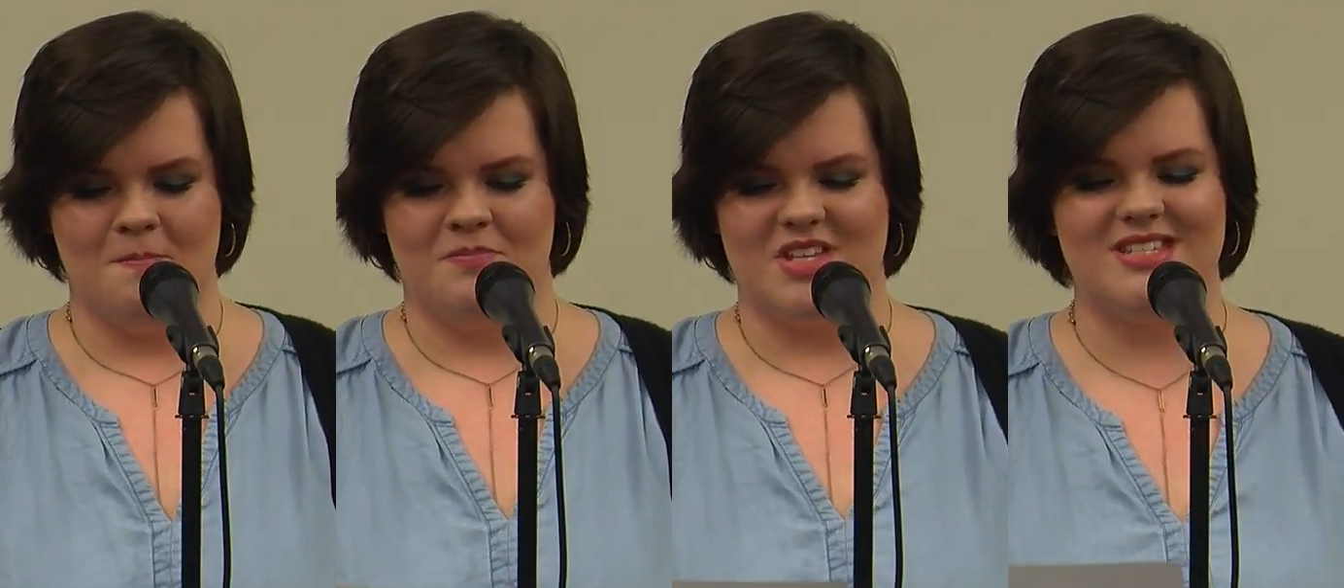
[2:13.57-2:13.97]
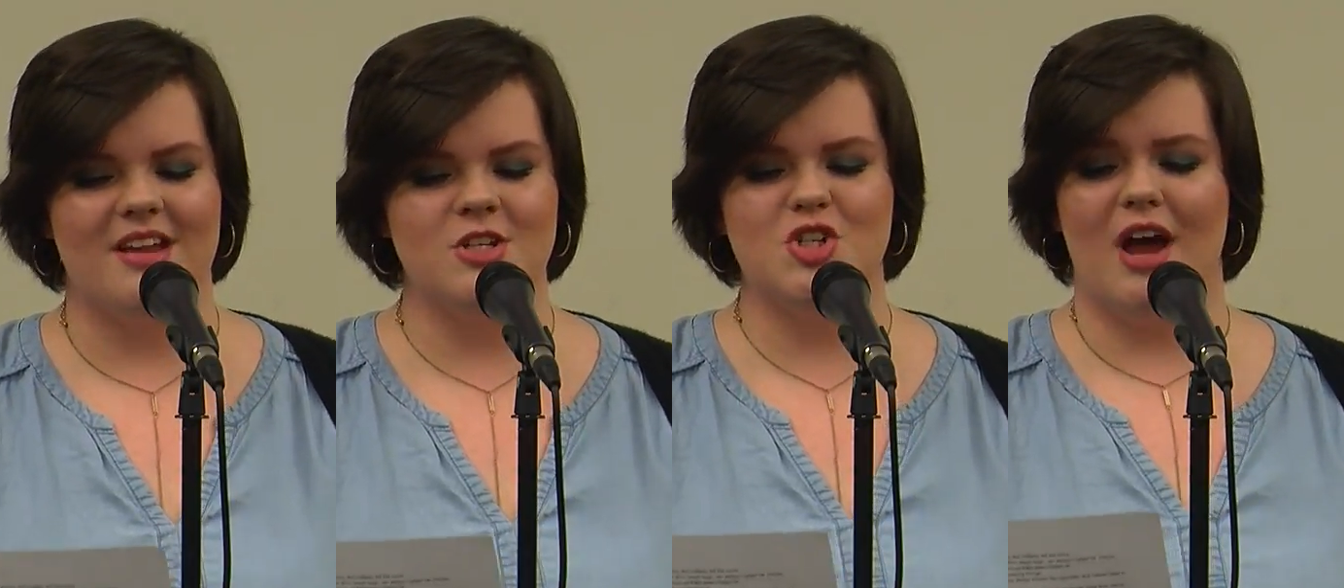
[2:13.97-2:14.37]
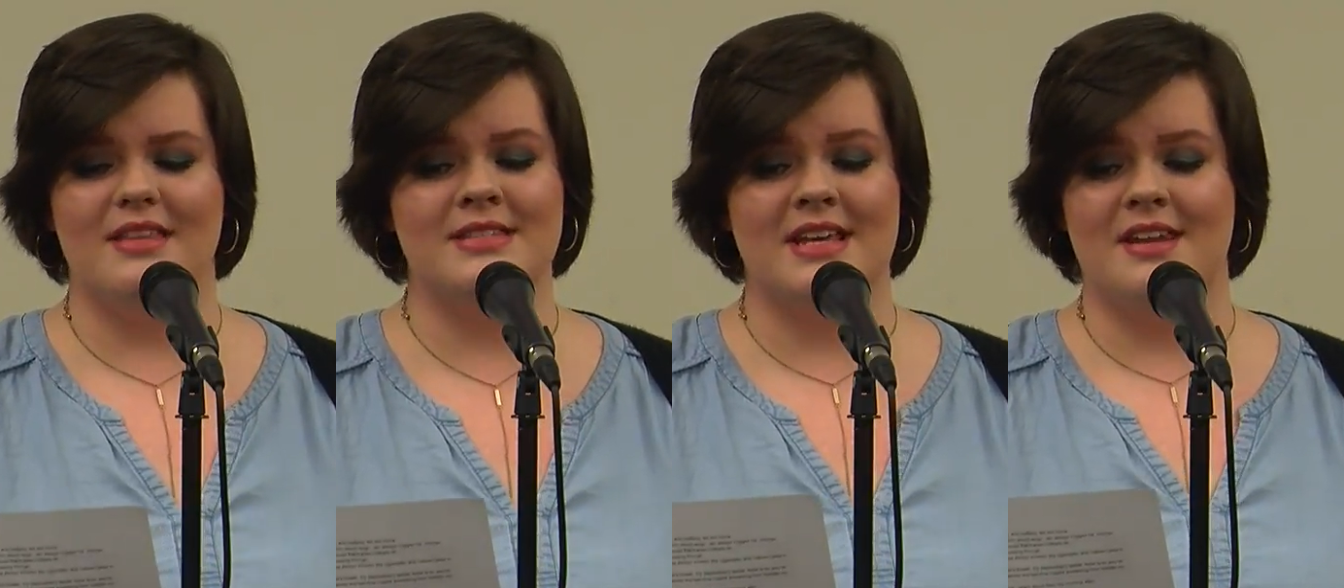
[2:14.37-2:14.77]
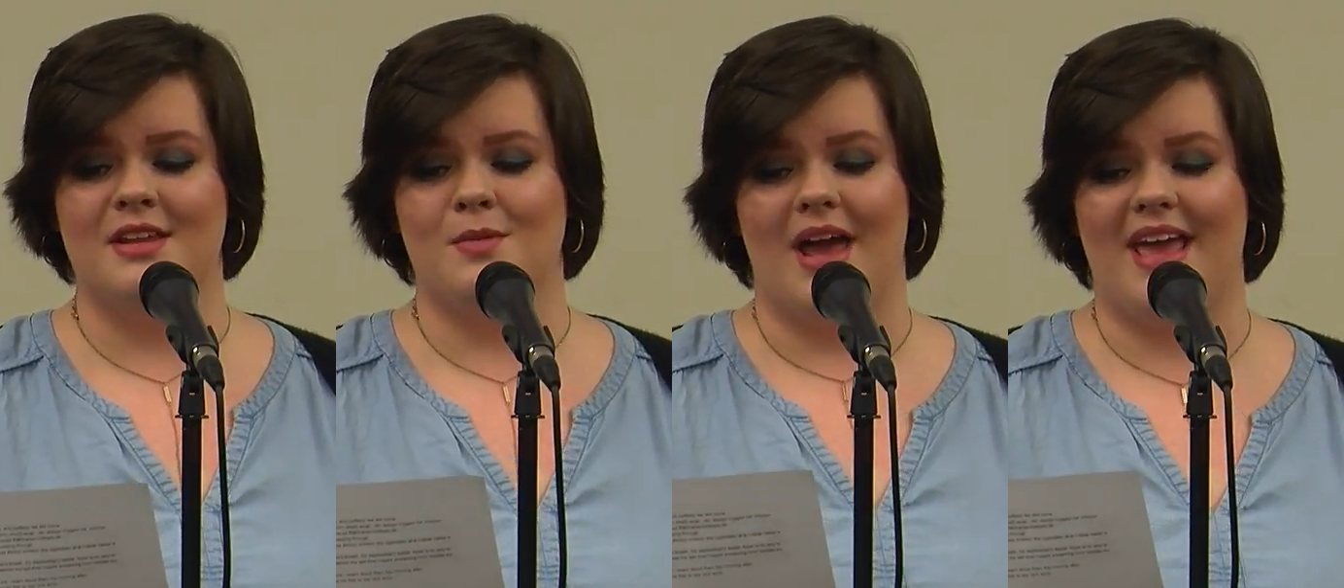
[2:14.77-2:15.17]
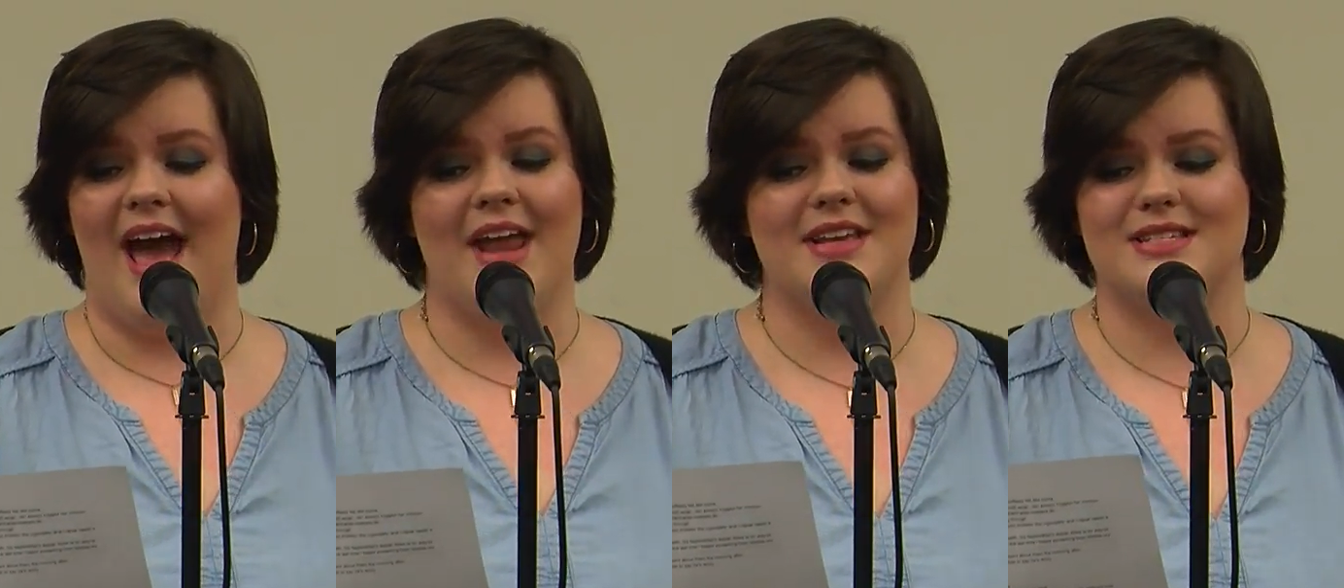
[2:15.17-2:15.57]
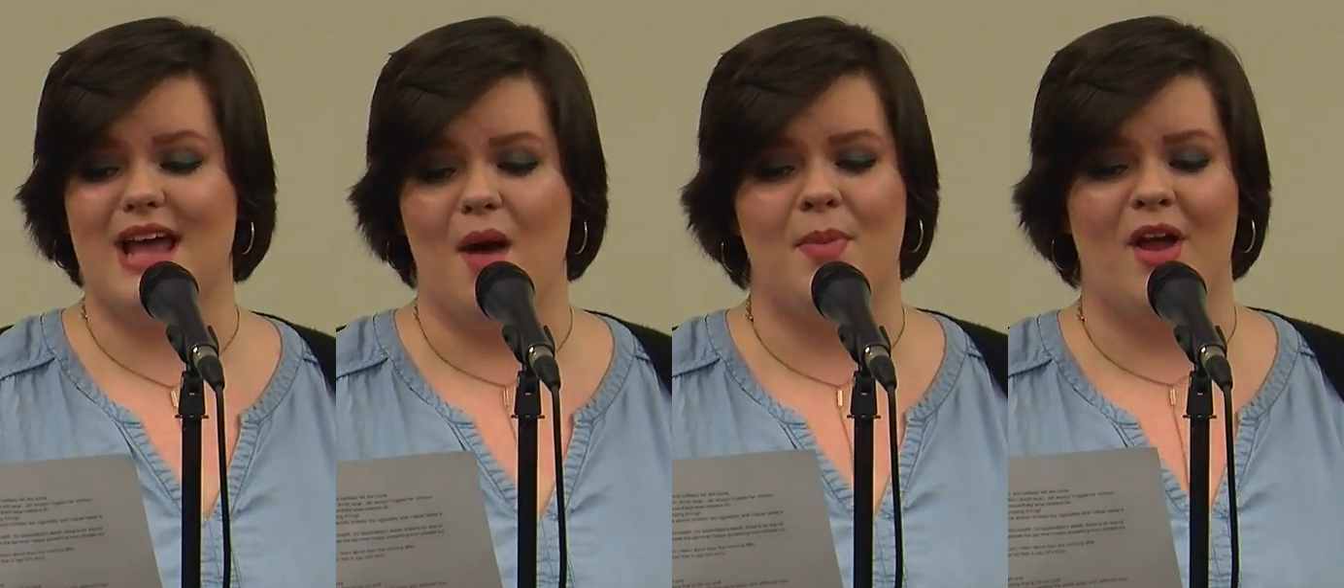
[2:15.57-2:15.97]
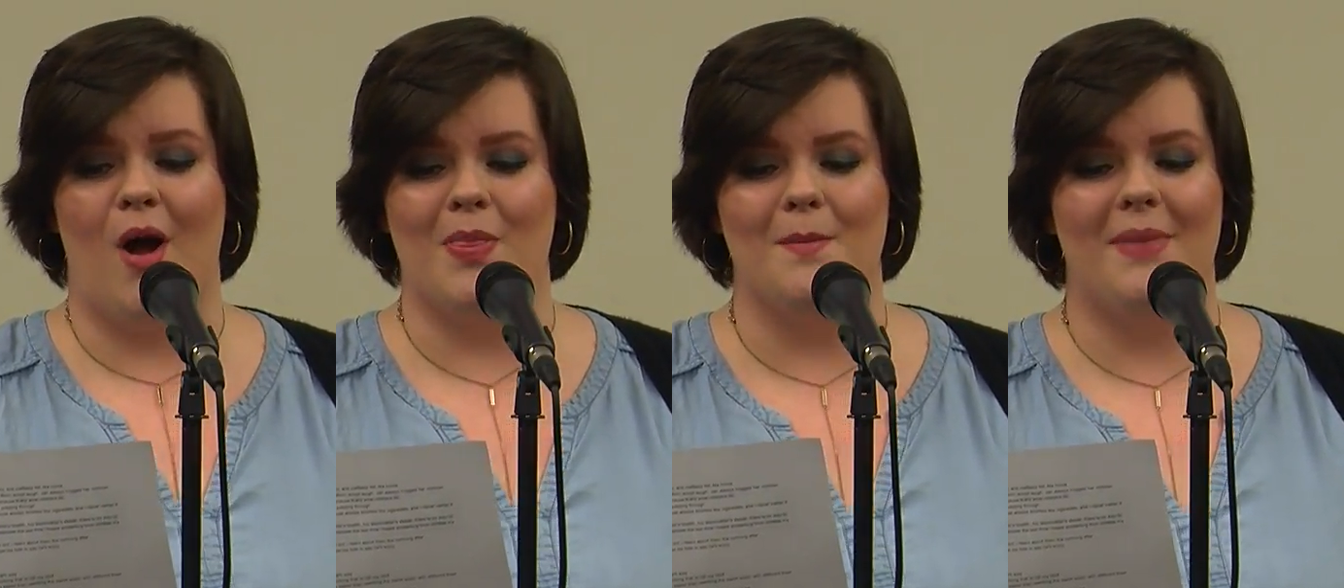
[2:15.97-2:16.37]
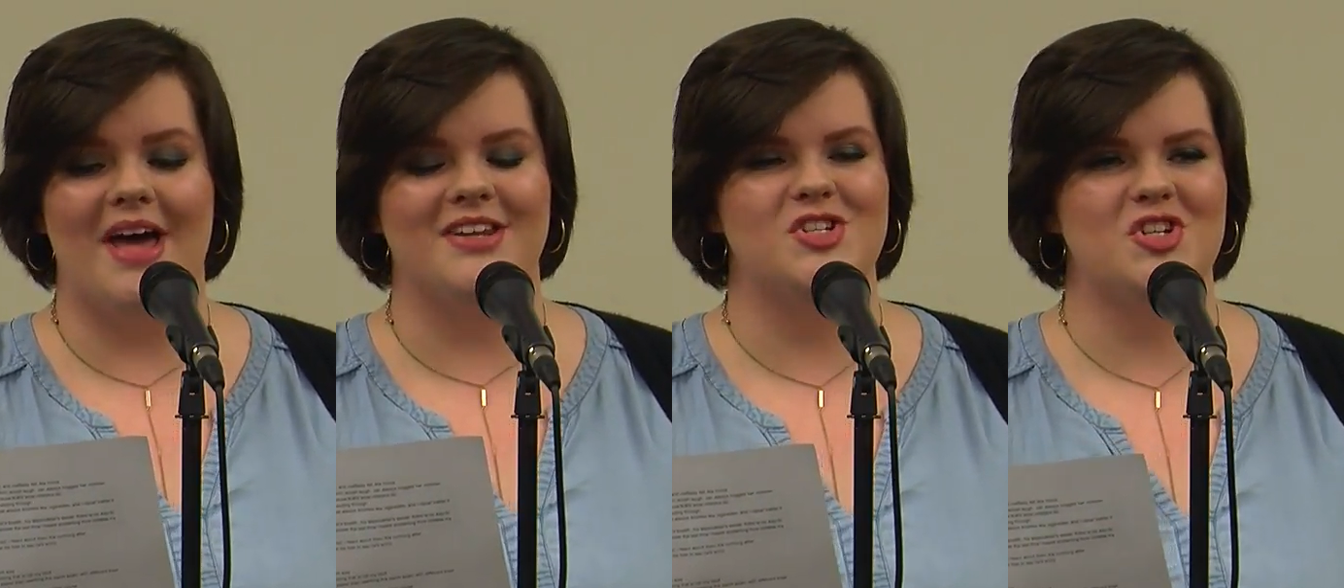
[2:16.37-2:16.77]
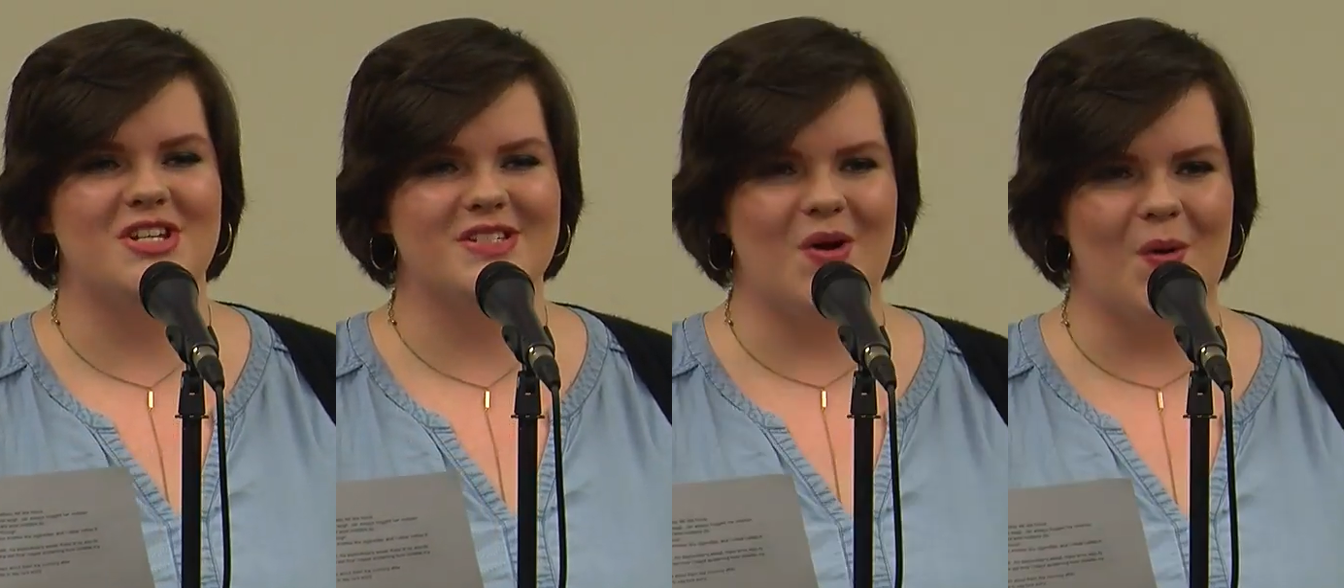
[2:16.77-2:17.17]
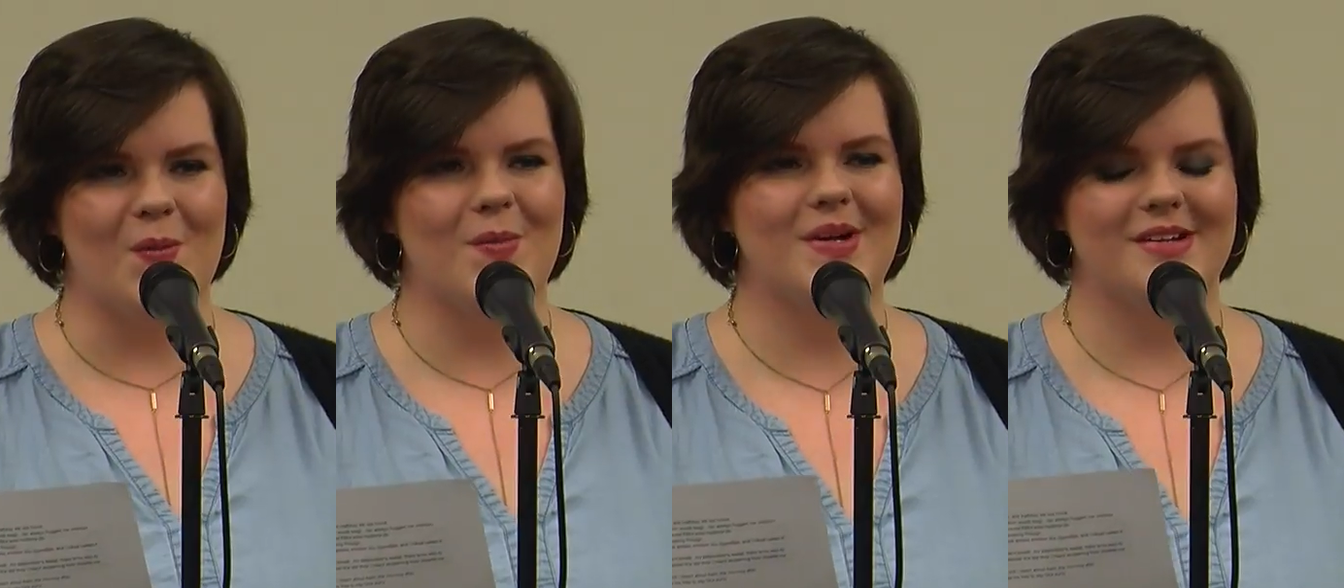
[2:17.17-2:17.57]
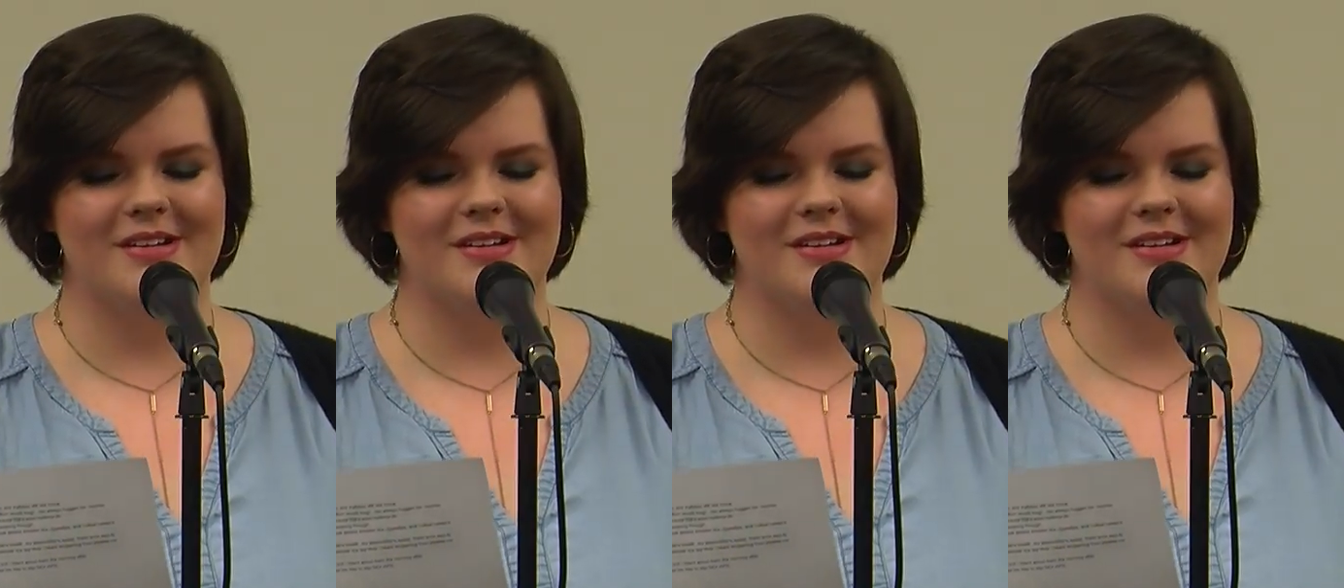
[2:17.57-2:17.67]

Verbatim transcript: The sun shines in, and my cat is napping on the bed. She is home.